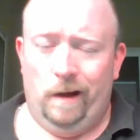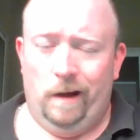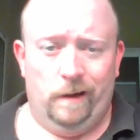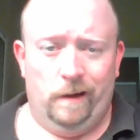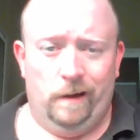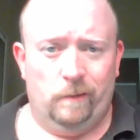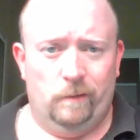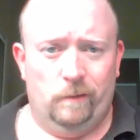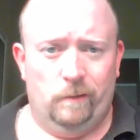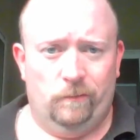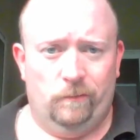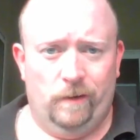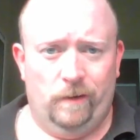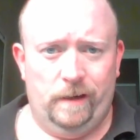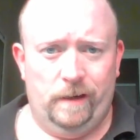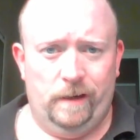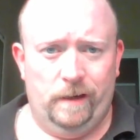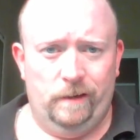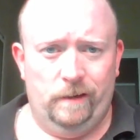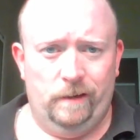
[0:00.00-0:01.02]
another one
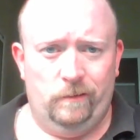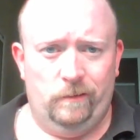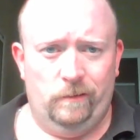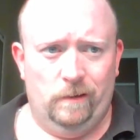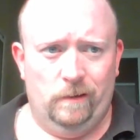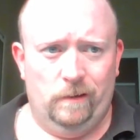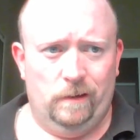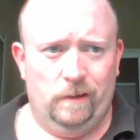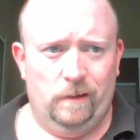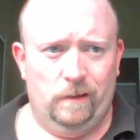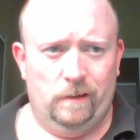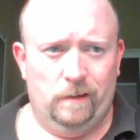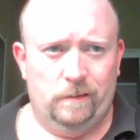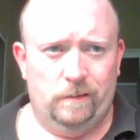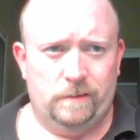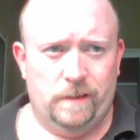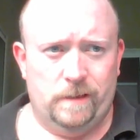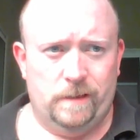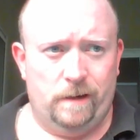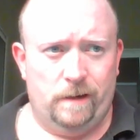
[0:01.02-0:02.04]
Friday night,
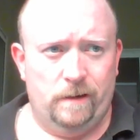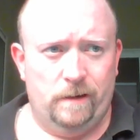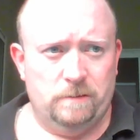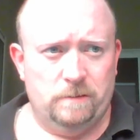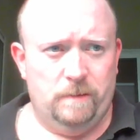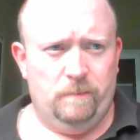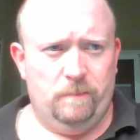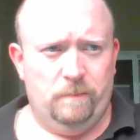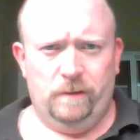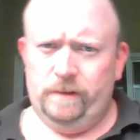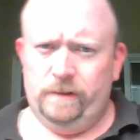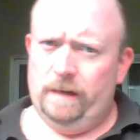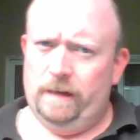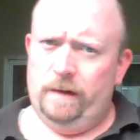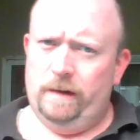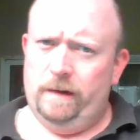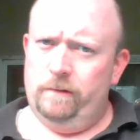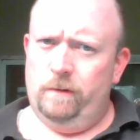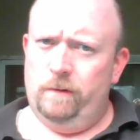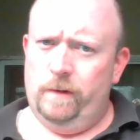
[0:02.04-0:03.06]
and Saturday is my birthday. I
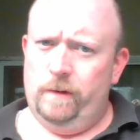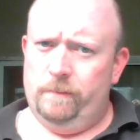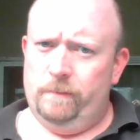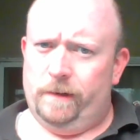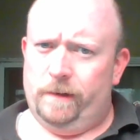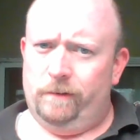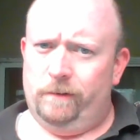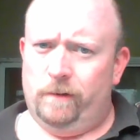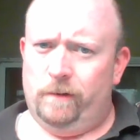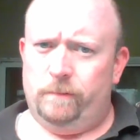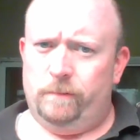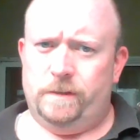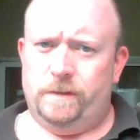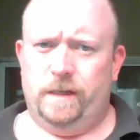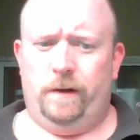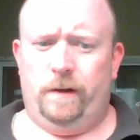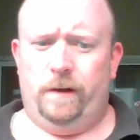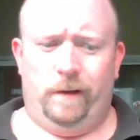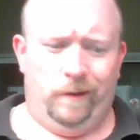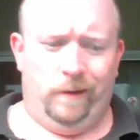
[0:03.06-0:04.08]
don't know what I'm going to do on
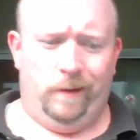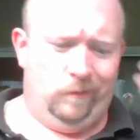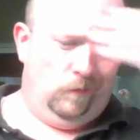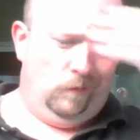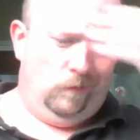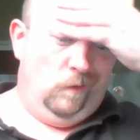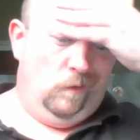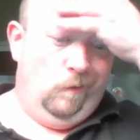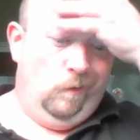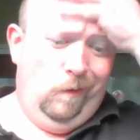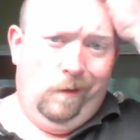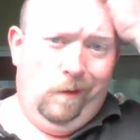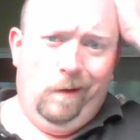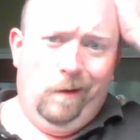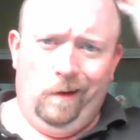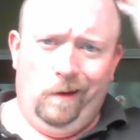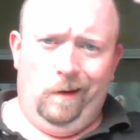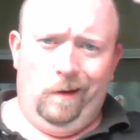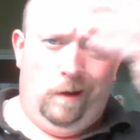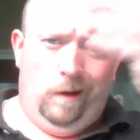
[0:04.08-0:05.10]
Saturday. So,
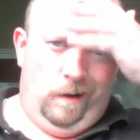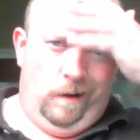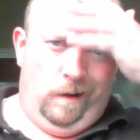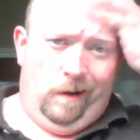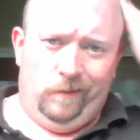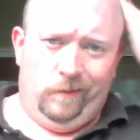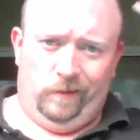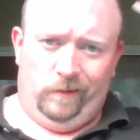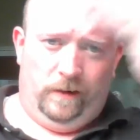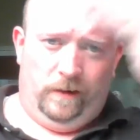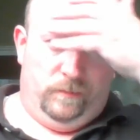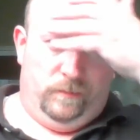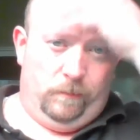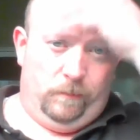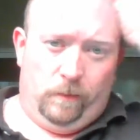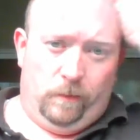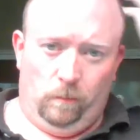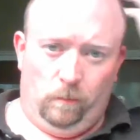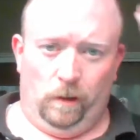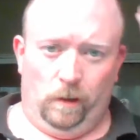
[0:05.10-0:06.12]
uh, aside from
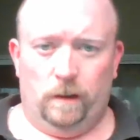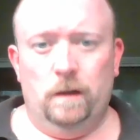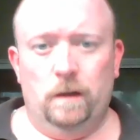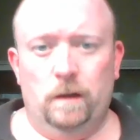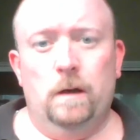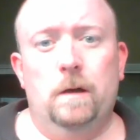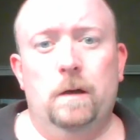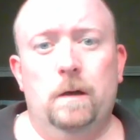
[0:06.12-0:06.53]
go to work.